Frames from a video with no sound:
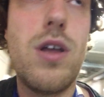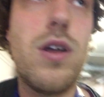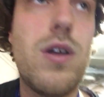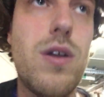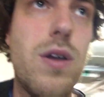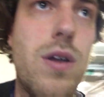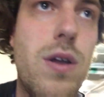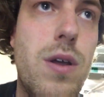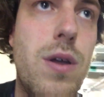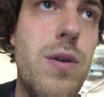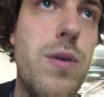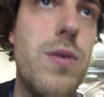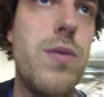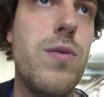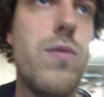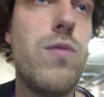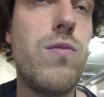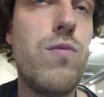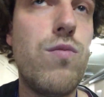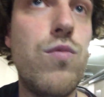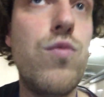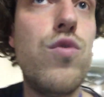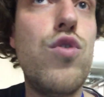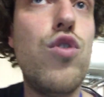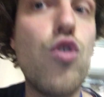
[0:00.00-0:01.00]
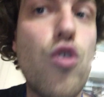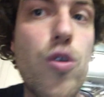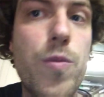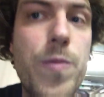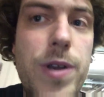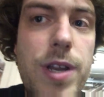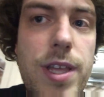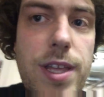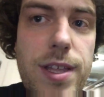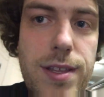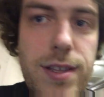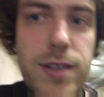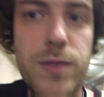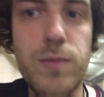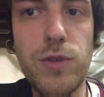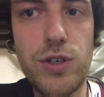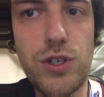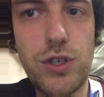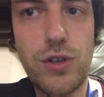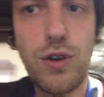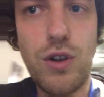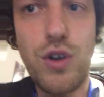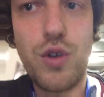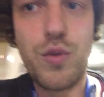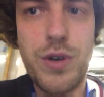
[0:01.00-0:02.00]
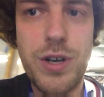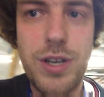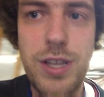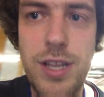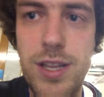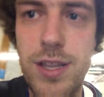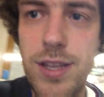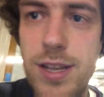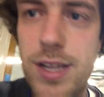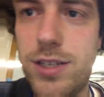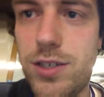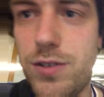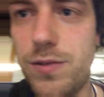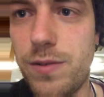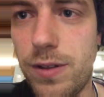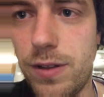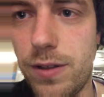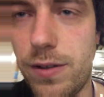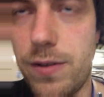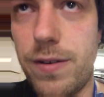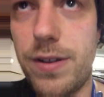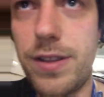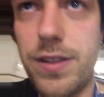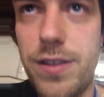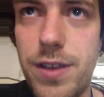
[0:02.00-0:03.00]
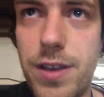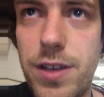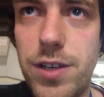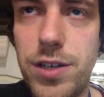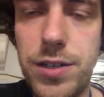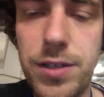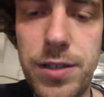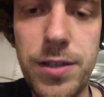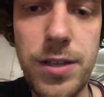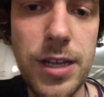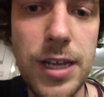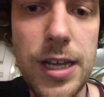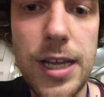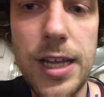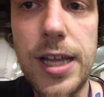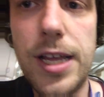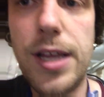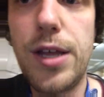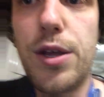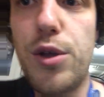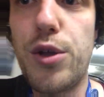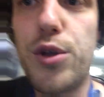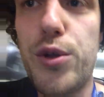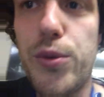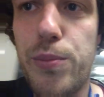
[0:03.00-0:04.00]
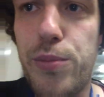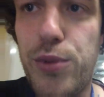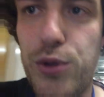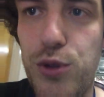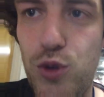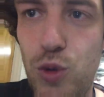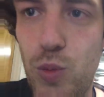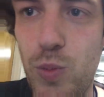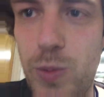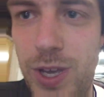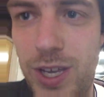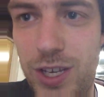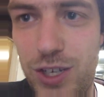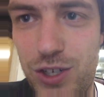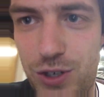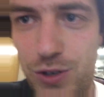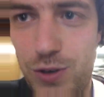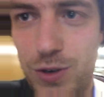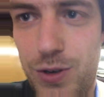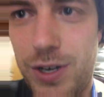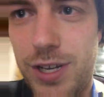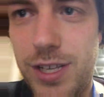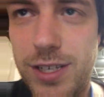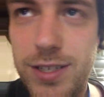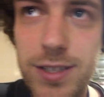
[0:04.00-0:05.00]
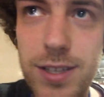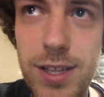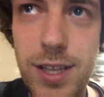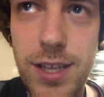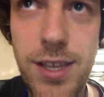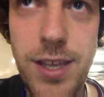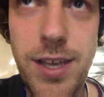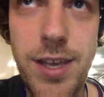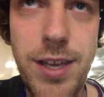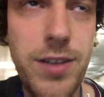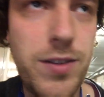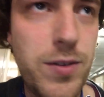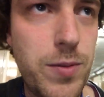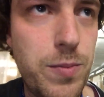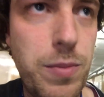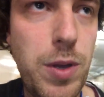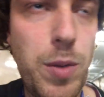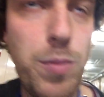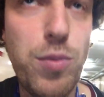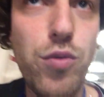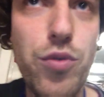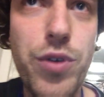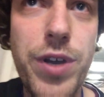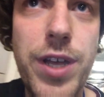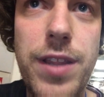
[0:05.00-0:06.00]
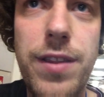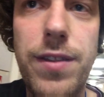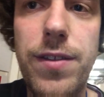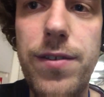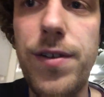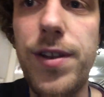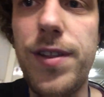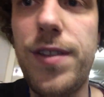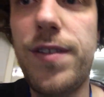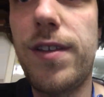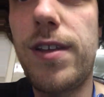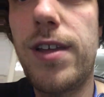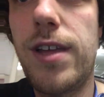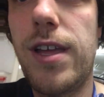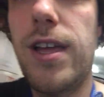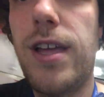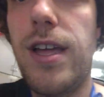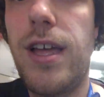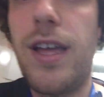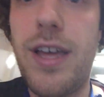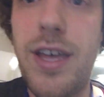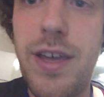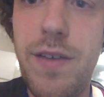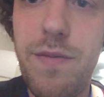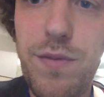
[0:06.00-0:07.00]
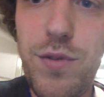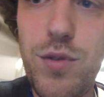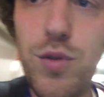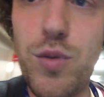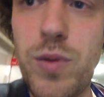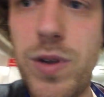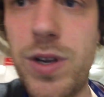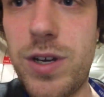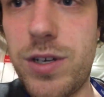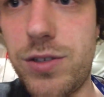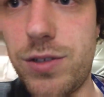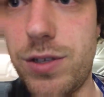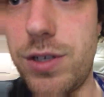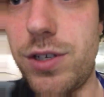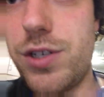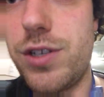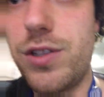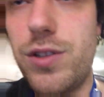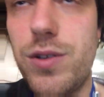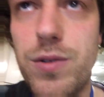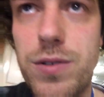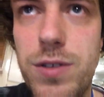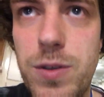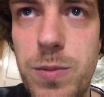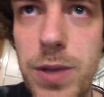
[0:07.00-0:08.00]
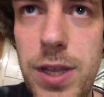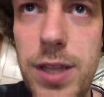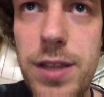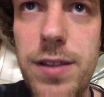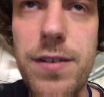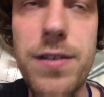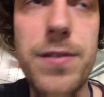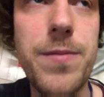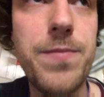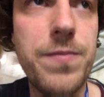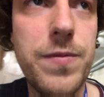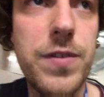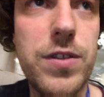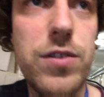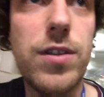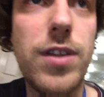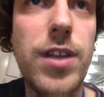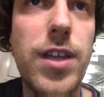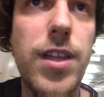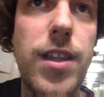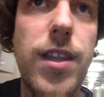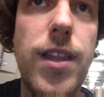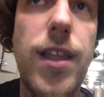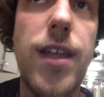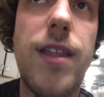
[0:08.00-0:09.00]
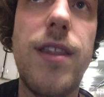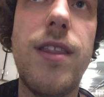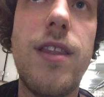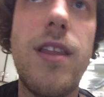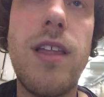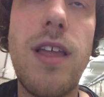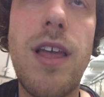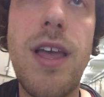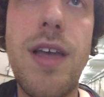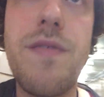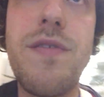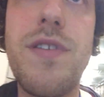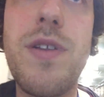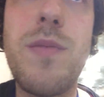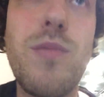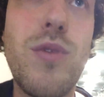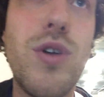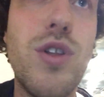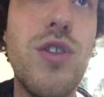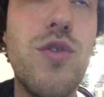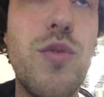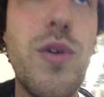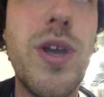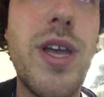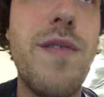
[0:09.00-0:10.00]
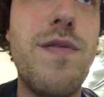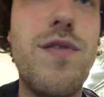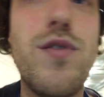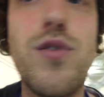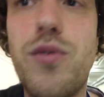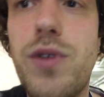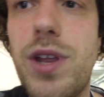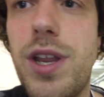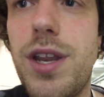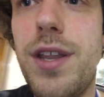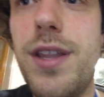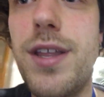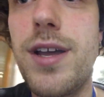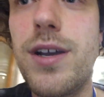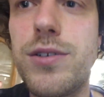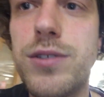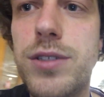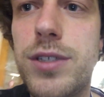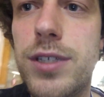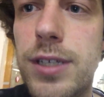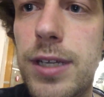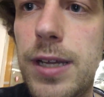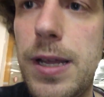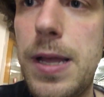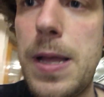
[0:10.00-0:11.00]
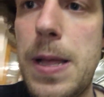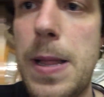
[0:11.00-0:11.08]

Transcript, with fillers: Um, normally, it is much lower than natural radiation, but to make sure this is the case, people who enter it have to wear such a dosimeter, and then every month we have to read it out,